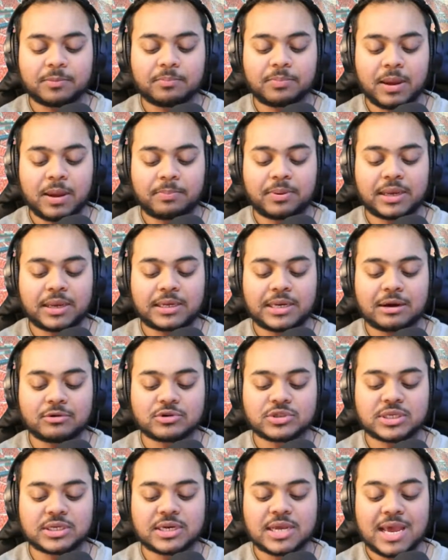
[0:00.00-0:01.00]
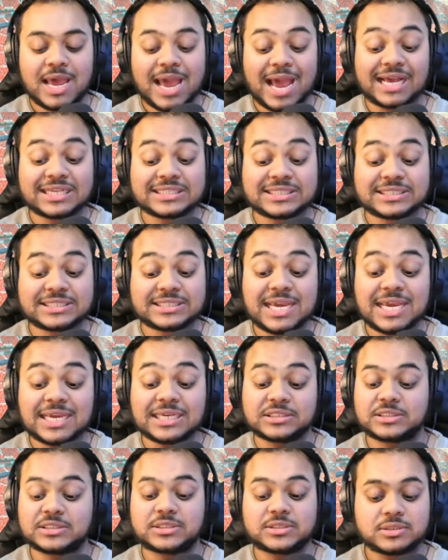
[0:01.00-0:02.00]
Pepe, Nelson,
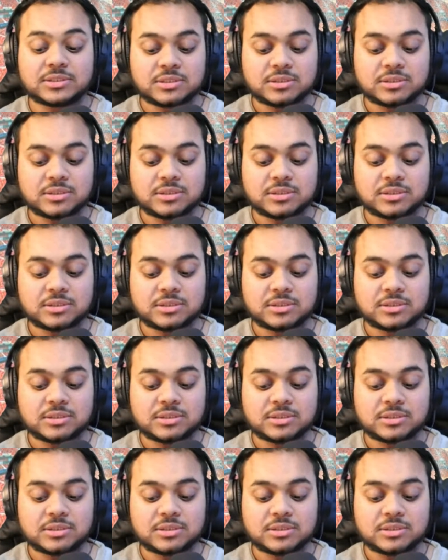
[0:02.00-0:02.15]
Aziz.